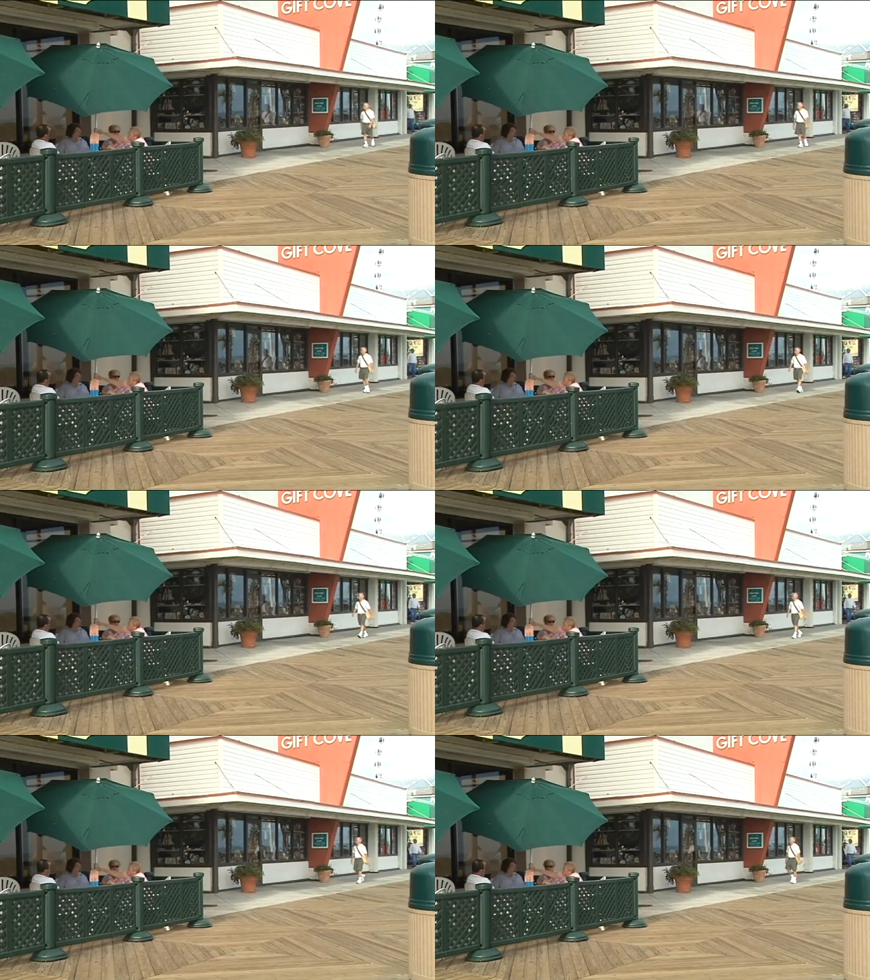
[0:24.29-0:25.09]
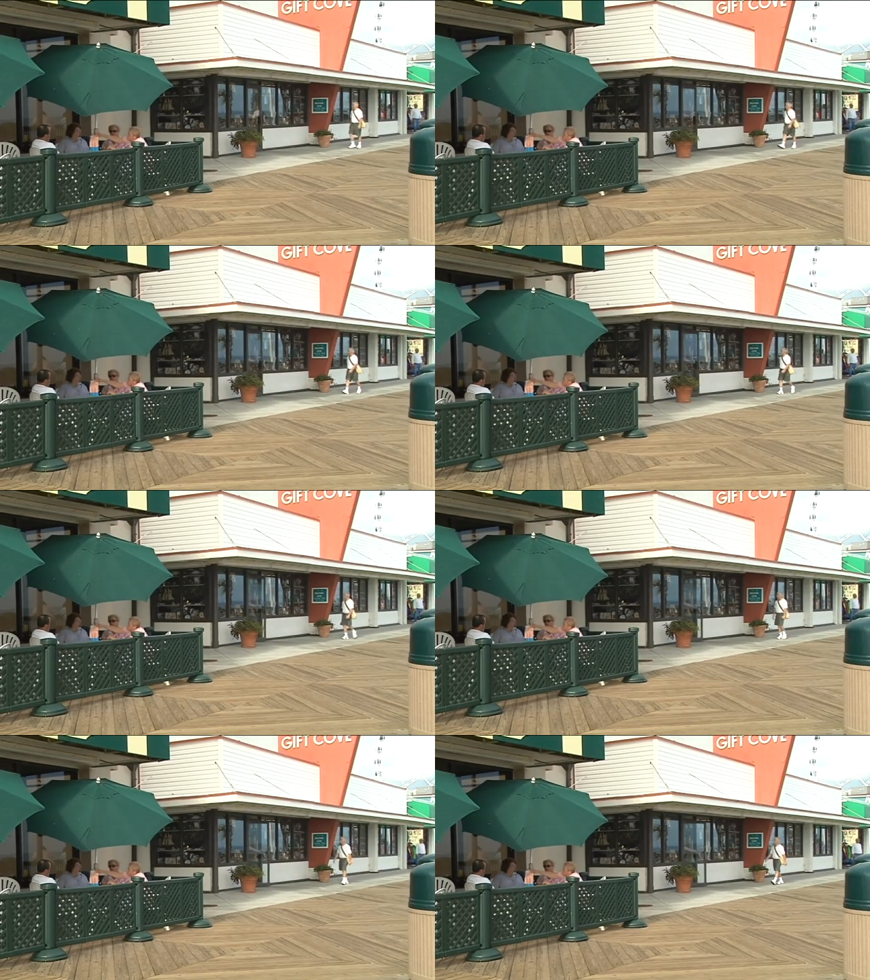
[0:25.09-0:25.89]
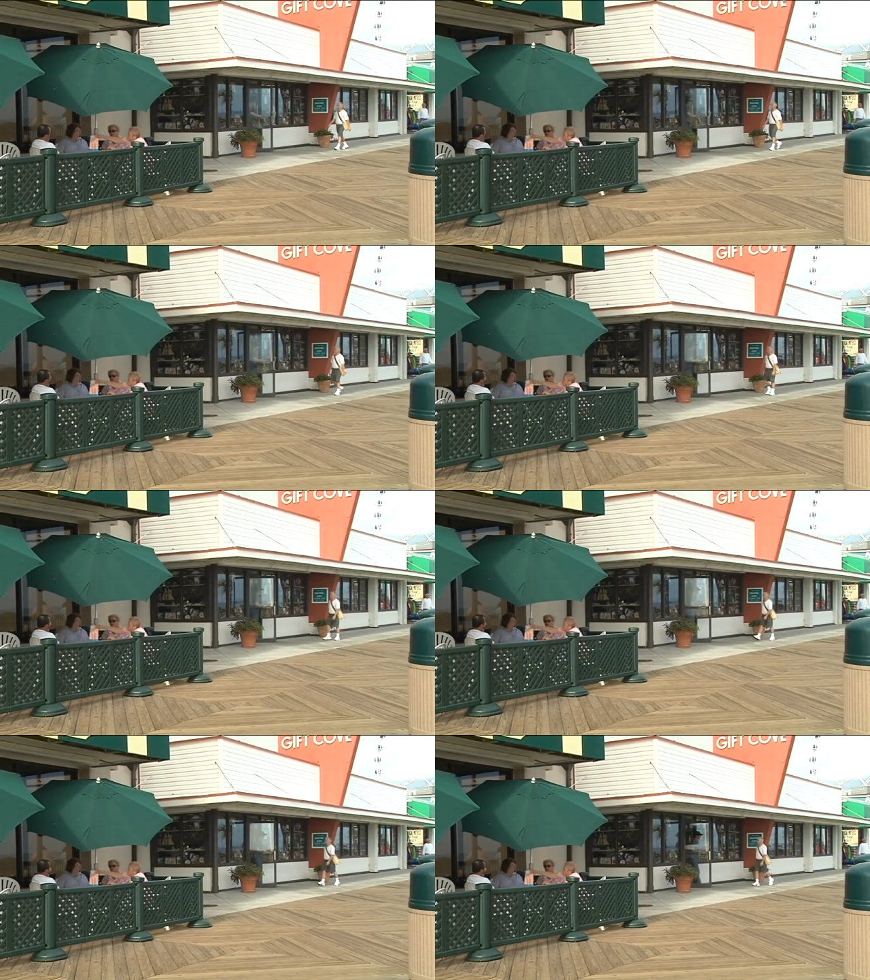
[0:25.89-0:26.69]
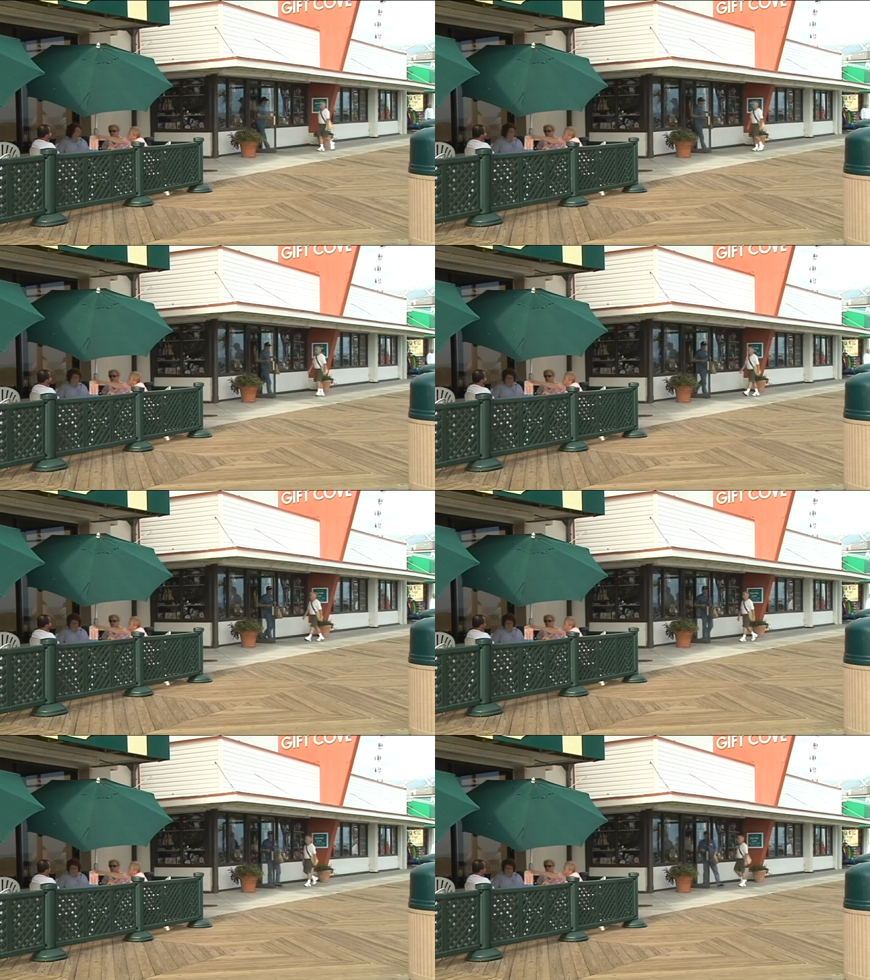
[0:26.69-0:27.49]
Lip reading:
(no speaker visible)